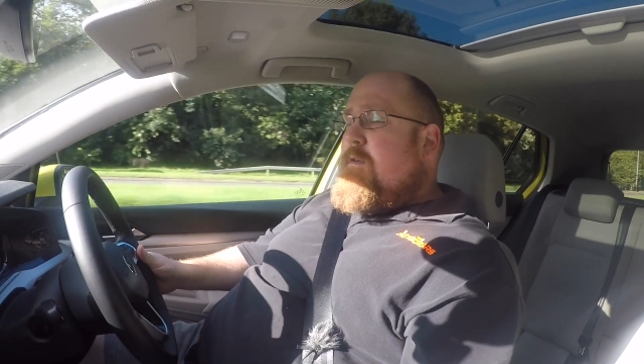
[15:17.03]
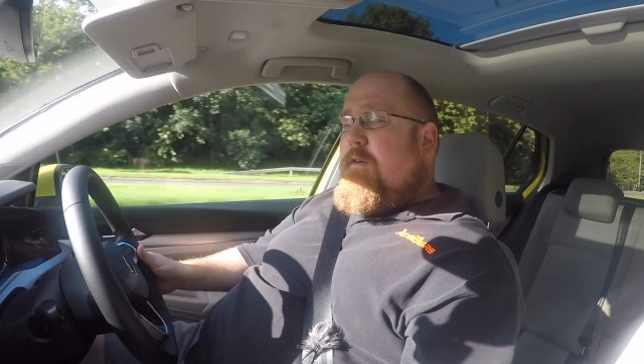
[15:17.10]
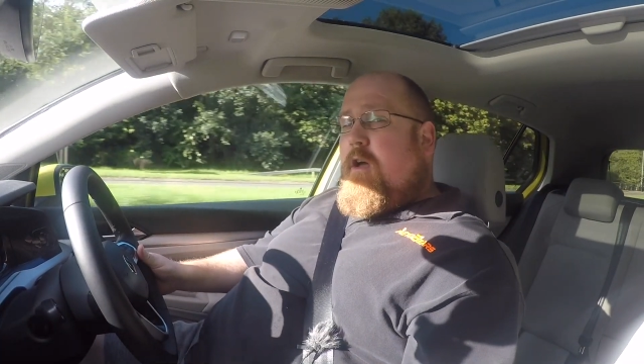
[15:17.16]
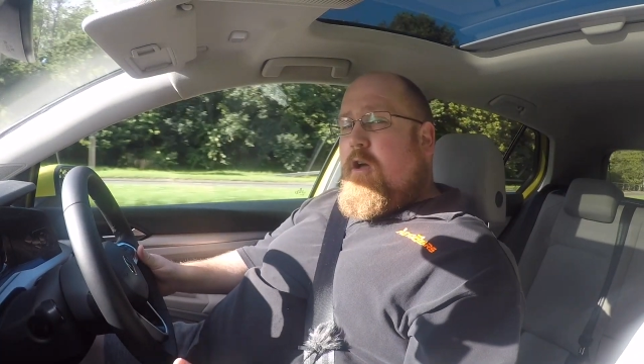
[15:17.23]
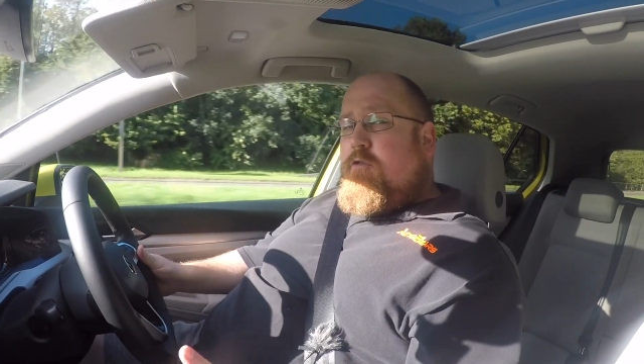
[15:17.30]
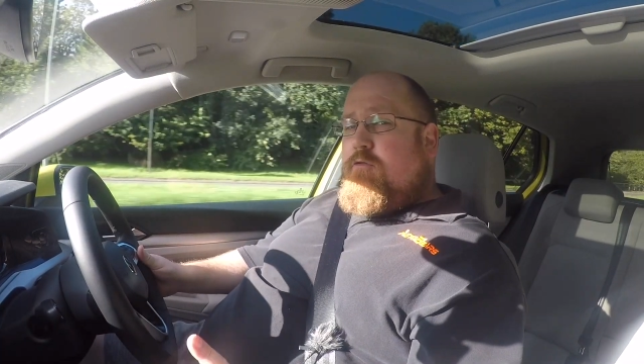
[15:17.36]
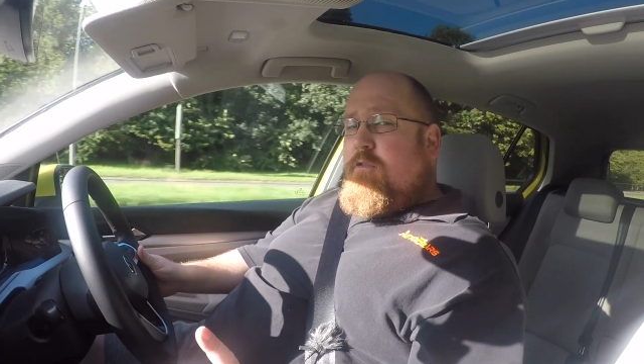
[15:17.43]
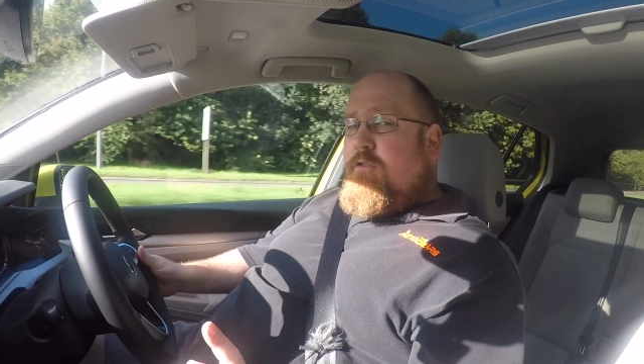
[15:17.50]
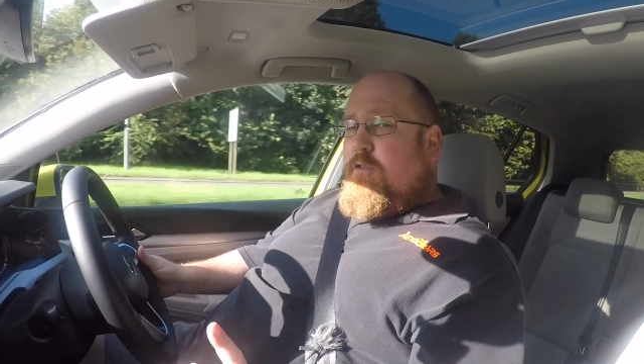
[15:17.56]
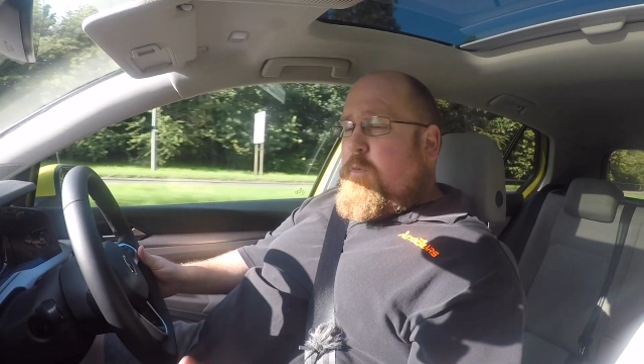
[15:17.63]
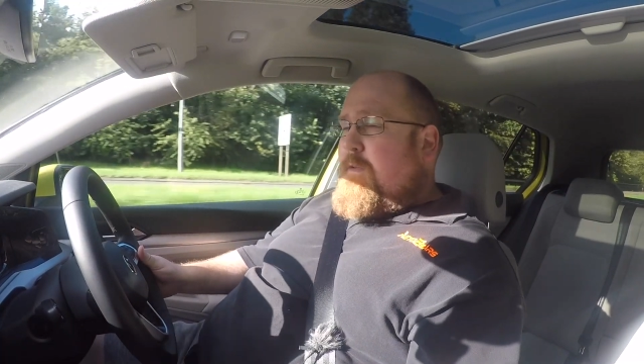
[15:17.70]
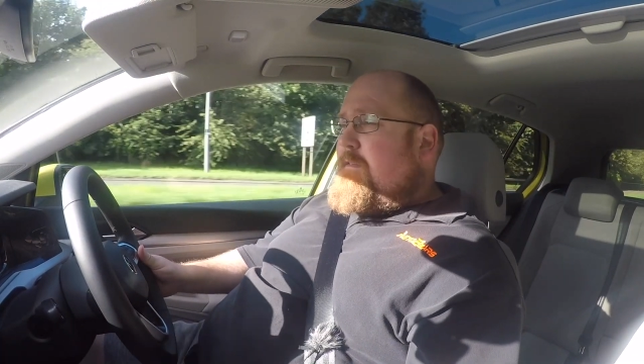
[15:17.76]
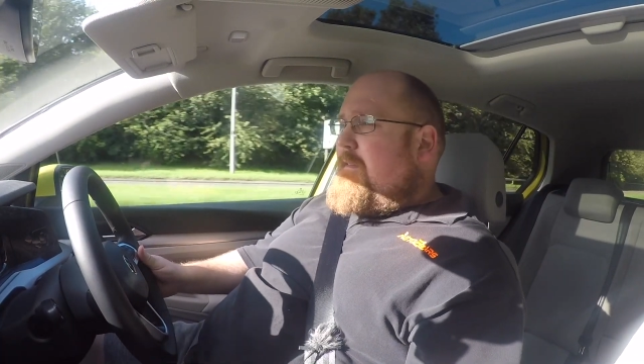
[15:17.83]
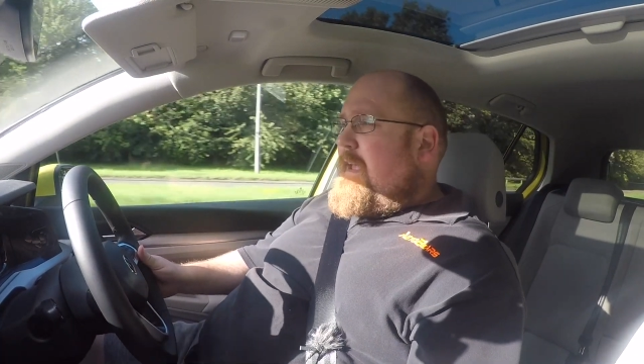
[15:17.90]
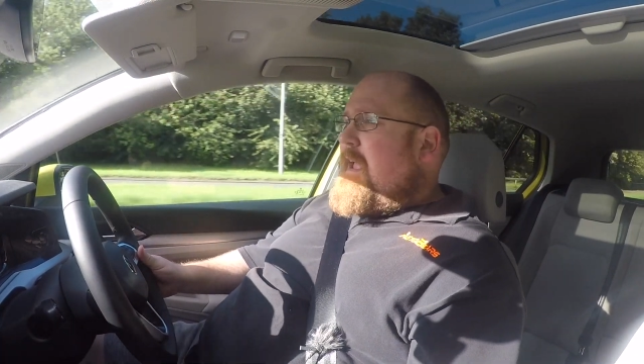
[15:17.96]

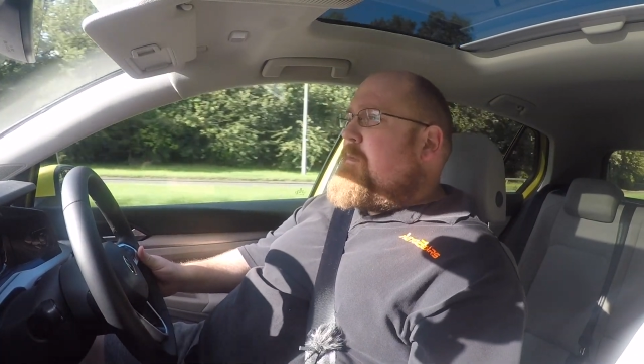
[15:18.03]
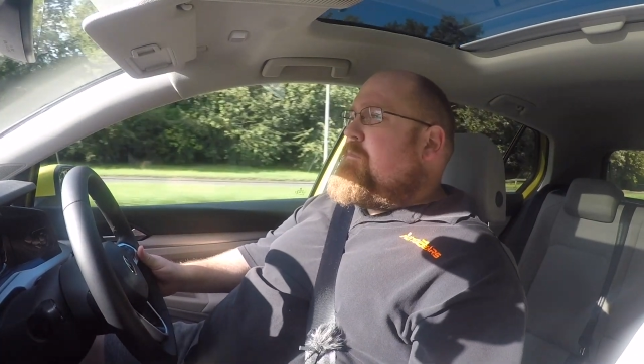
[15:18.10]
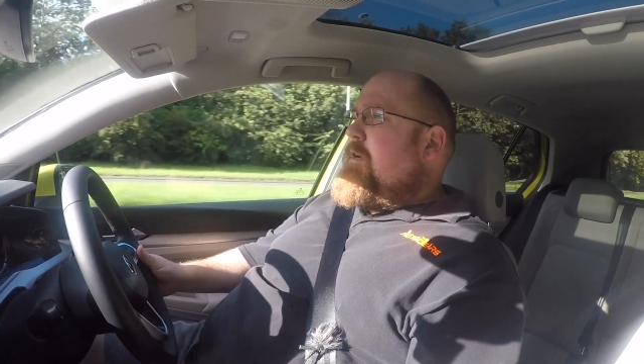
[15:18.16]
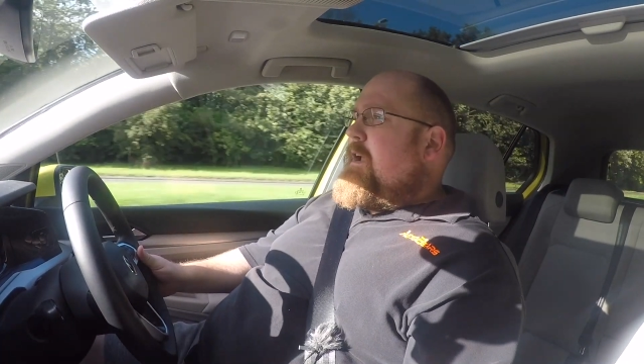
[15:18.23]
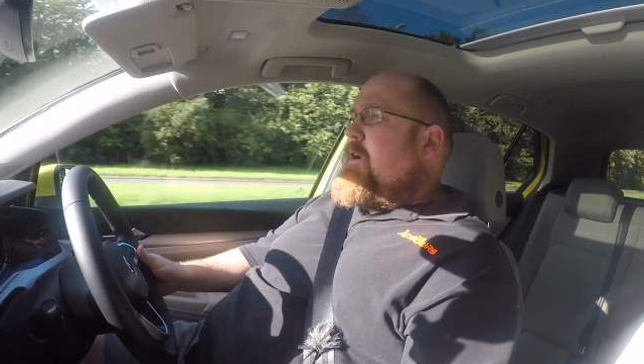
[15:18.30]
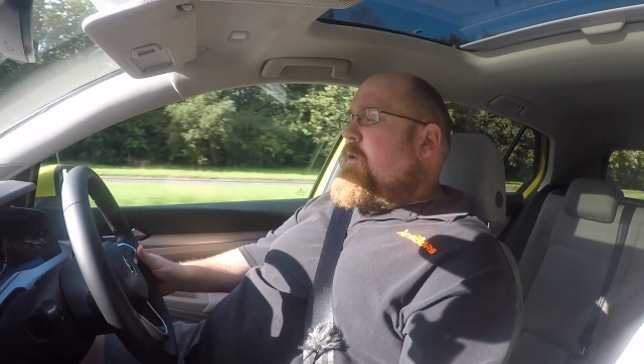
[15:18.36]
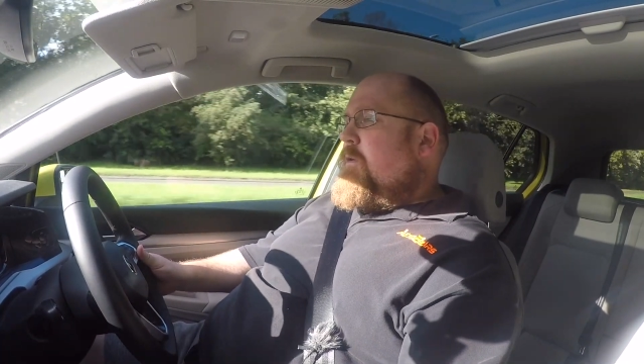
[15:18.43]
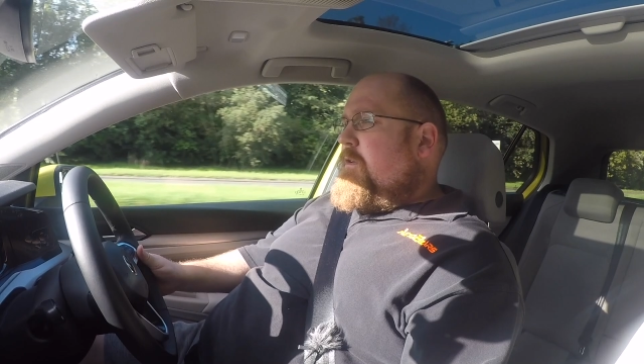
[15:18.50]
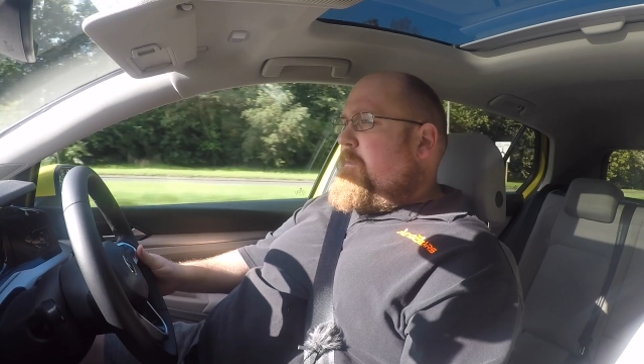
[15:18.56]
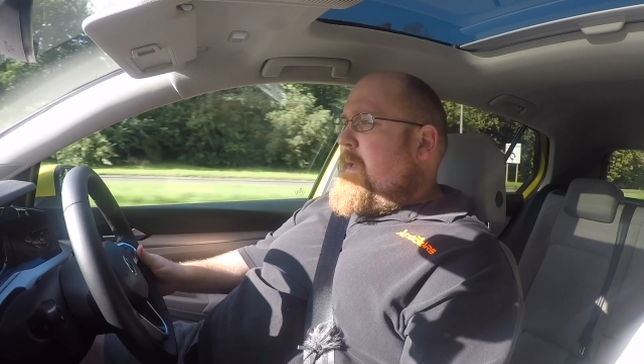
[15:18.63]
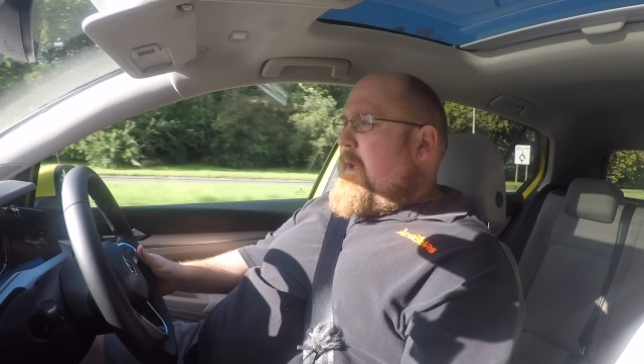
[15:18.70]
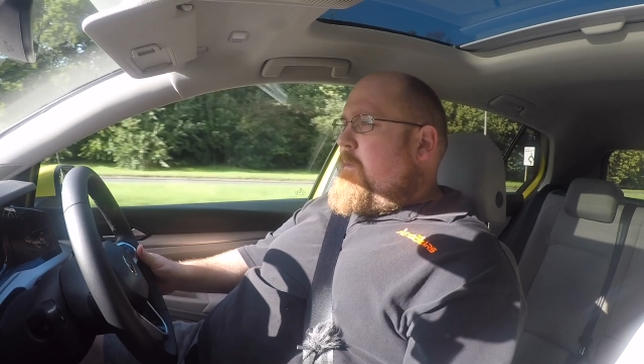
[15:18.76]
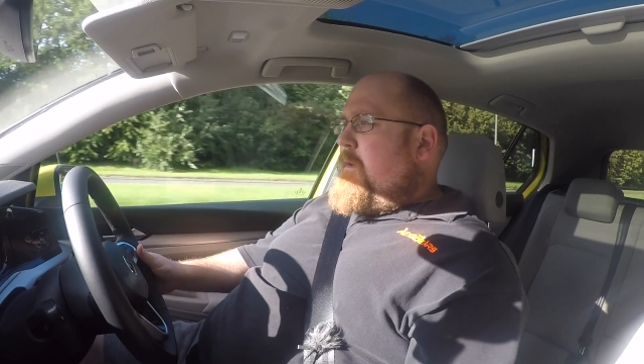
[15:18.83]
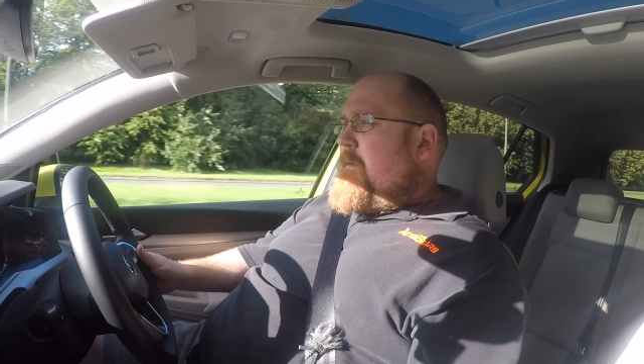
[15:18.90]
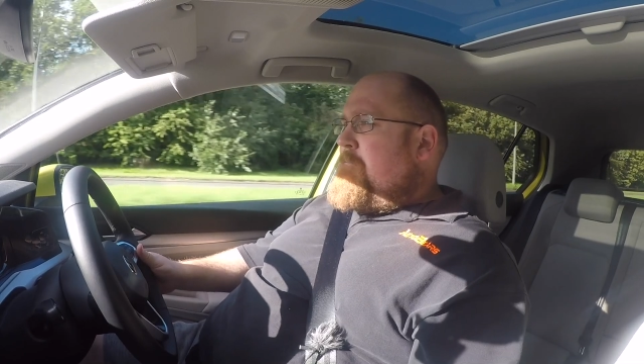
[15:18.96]
128 brake
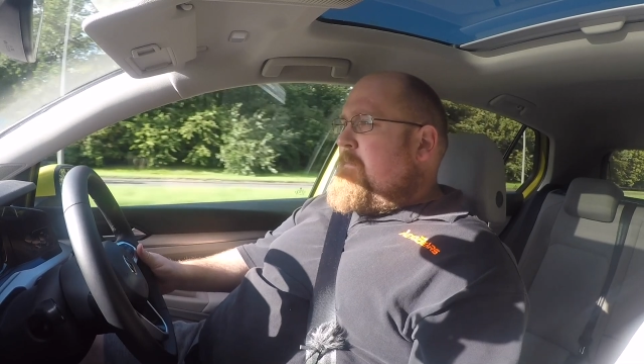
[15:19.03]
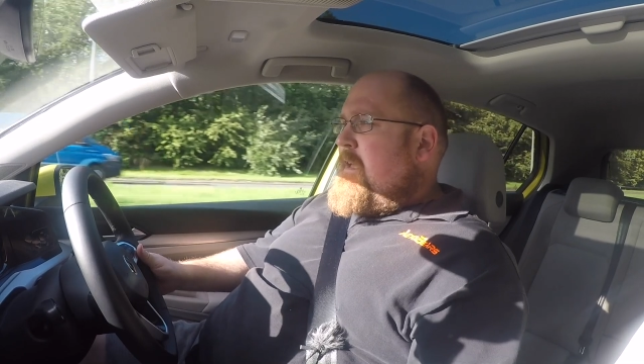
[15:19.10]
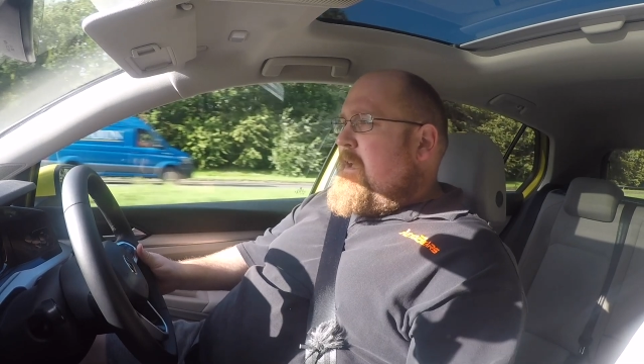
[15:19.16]
horsepower.